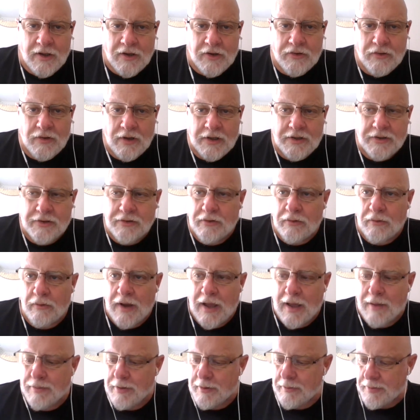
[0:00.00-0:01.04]
Try and do a
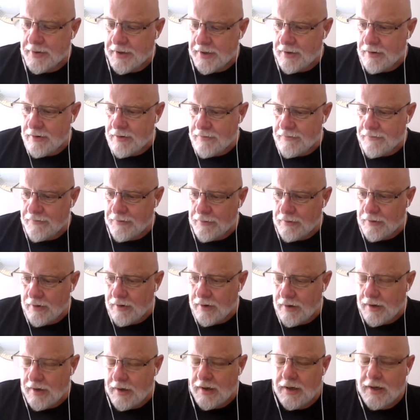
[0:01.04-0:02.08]
wrap up here
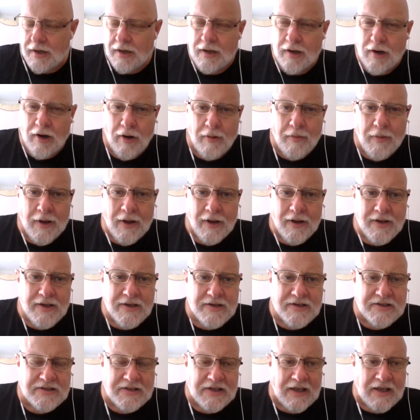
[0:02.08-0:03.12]
for Garb
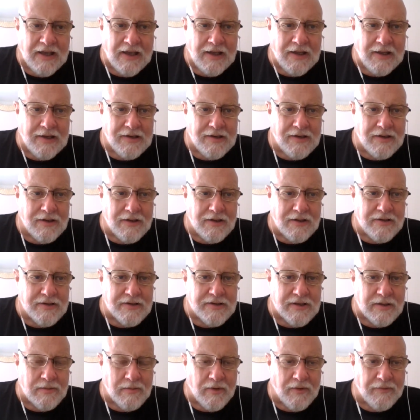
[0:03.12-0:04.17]
August and
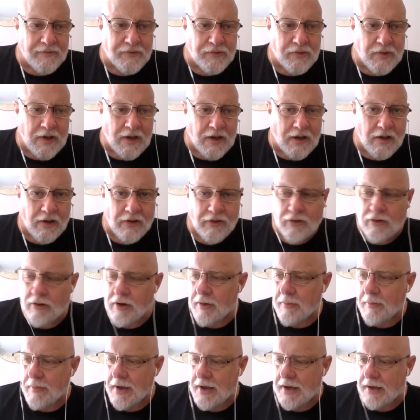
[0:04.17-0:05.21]
Summer of Trek, although
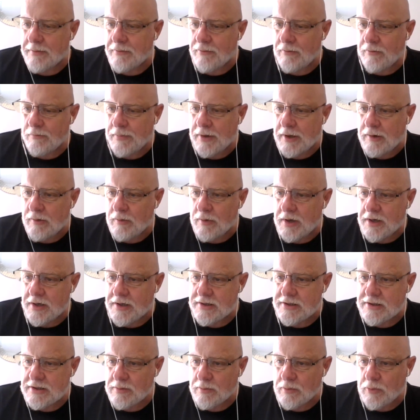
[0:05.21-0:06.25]
I might be reading
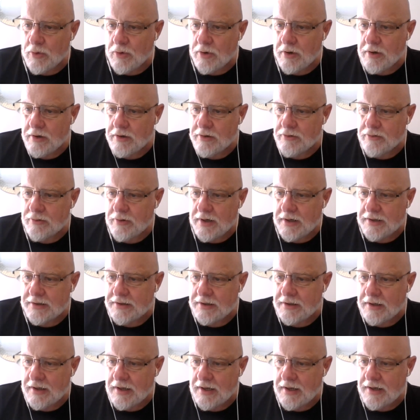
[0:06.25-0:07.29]
some more Trek
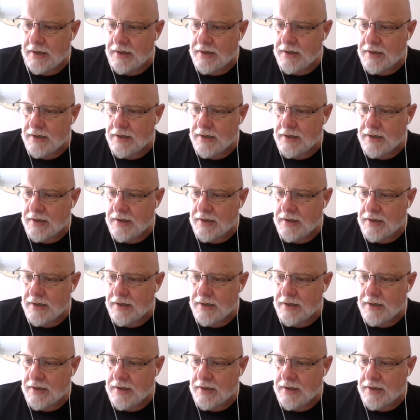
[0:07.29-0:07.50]
tonight.